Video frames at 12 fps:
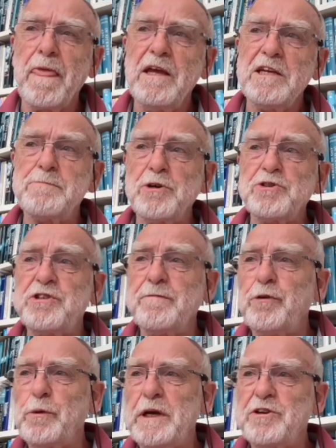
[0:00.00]
Its most
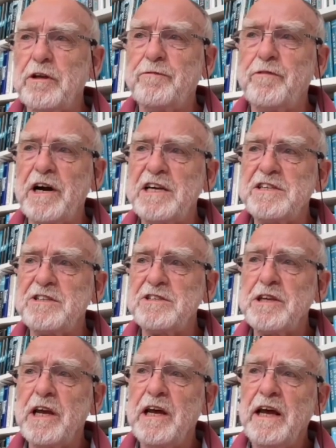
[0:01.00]
influential advisors
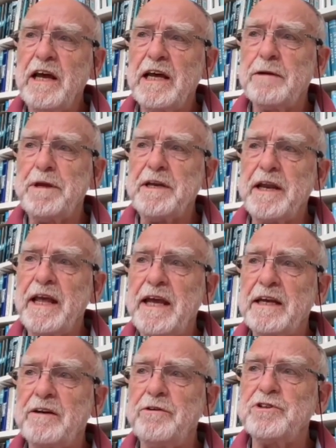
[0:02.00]
had been
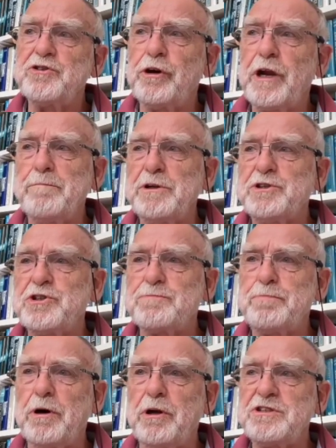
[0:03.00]
ignorant or ambitious
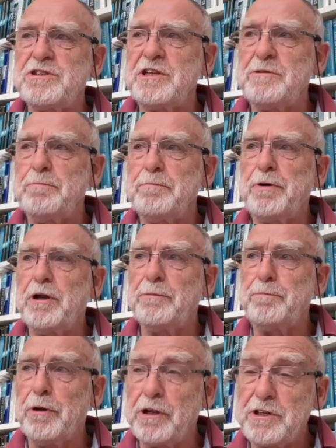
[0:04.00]

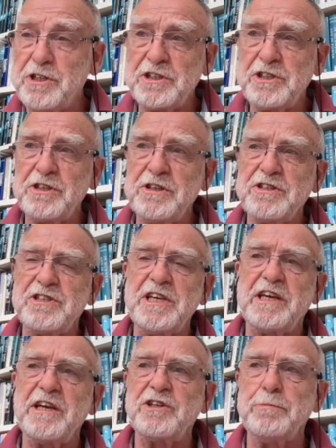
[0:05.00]
politicians
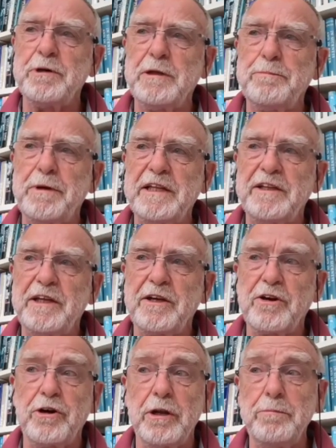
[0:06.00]
seeking to manipulate the
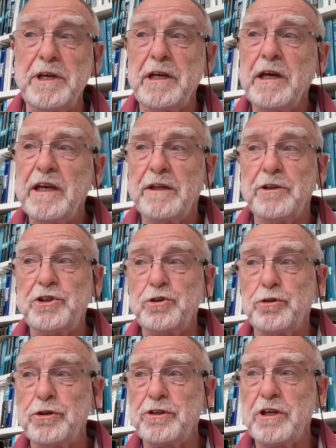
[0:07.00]
economy in the
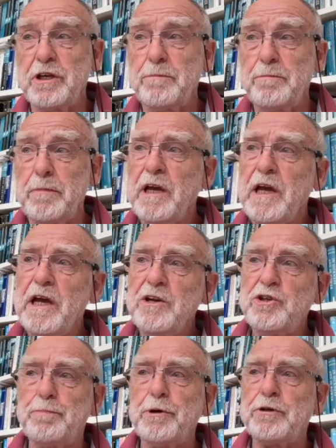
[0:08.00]
short term,
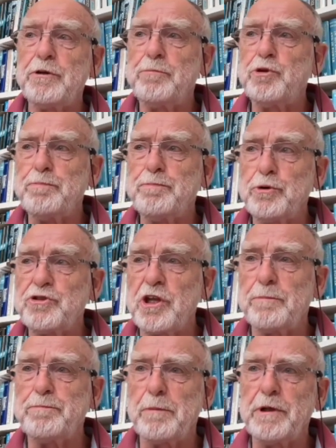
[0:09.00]
to boost their
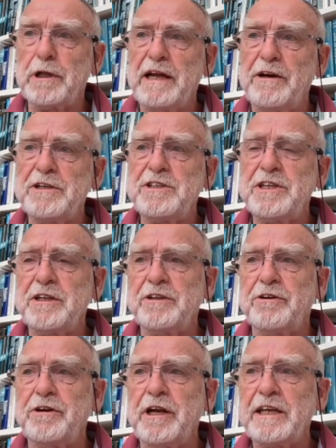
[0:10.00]
popularity and their
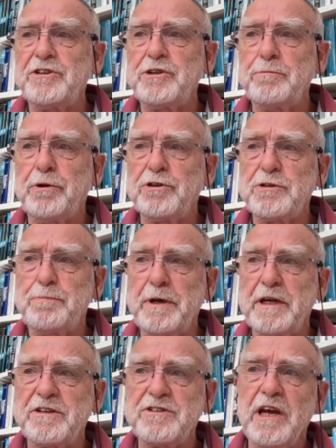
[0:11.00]
election
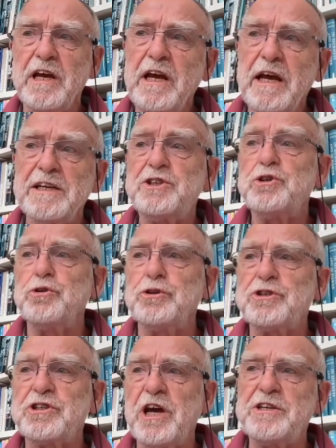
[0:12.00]
prospects, and
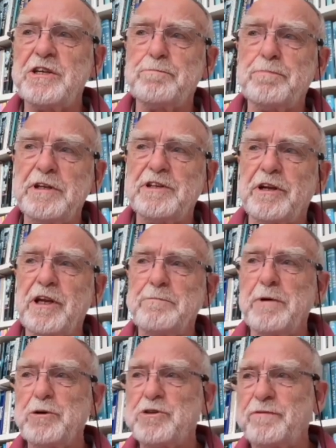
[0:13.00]
short-sighted, politically
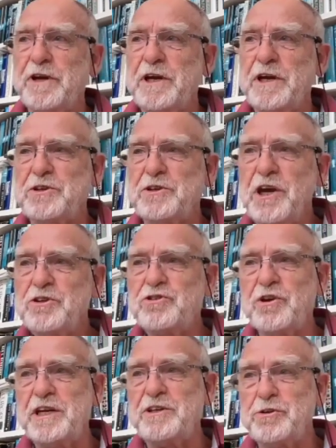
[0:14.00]
motivated
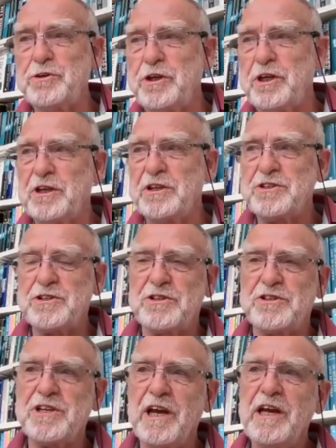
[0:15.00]
trade
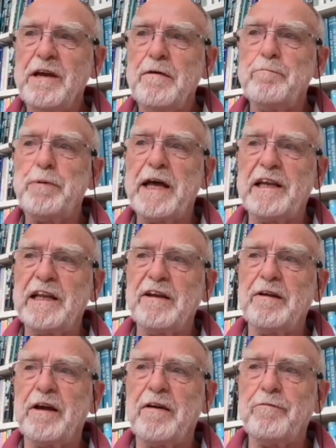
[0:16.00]
unionists
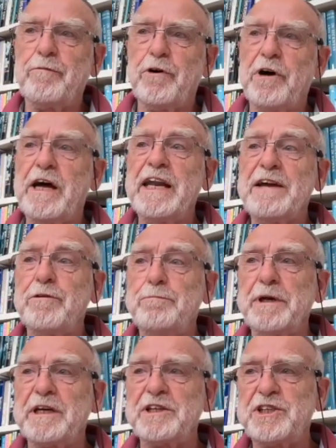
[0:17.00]
battling for an ever
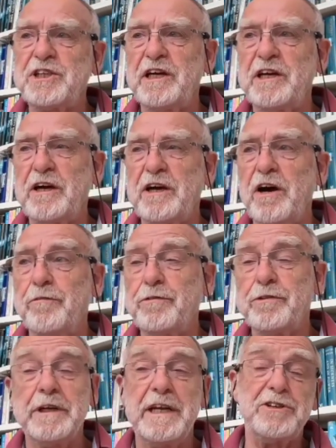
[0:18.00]
bigger share of
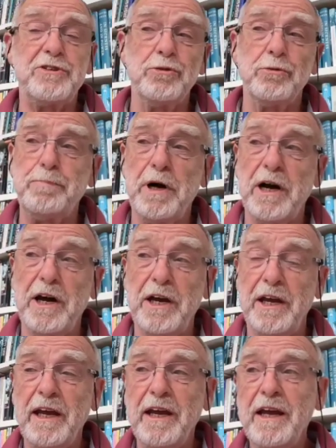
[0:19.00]
the national pie.
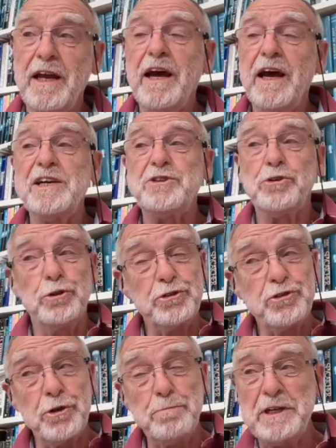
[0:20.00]
I should
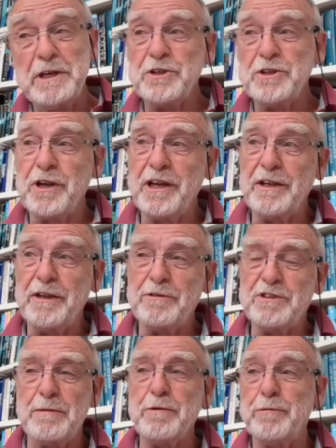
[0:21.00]
also mention that
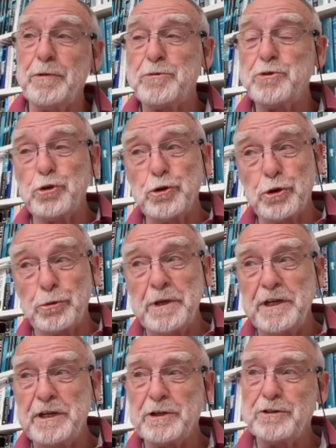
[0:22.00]
some of them taught me.
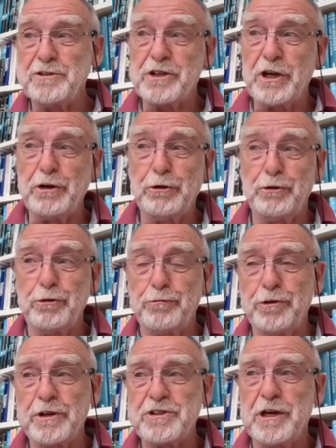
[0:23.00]
Nicholas Kaldor, for
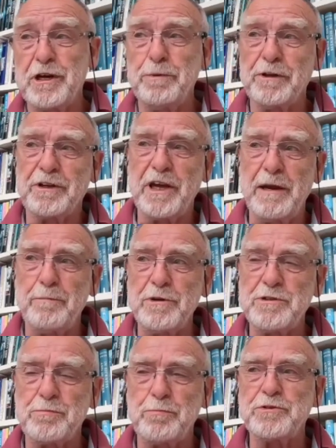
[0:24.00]
example, at
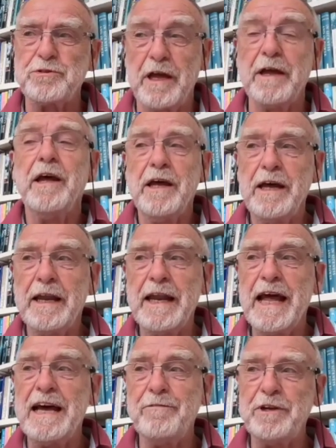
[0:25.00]
Cambridge, was an
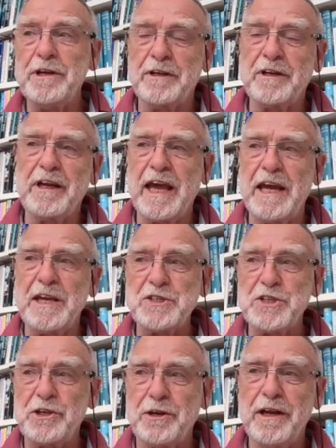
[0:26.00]
avid
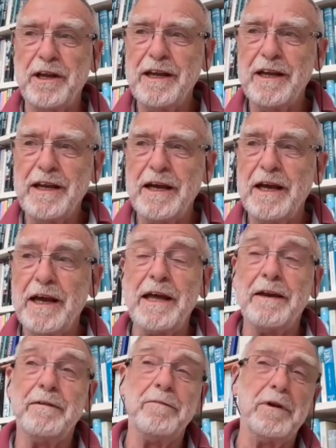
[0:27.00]
Keynesian.
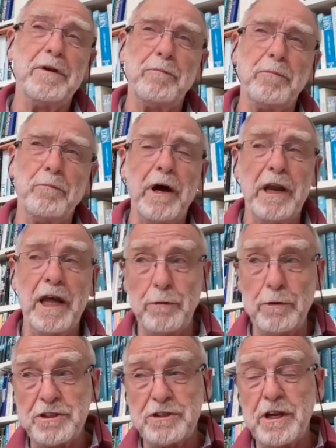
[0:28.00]
And while I
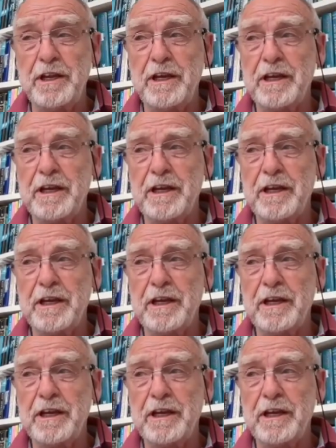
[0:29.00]
was studying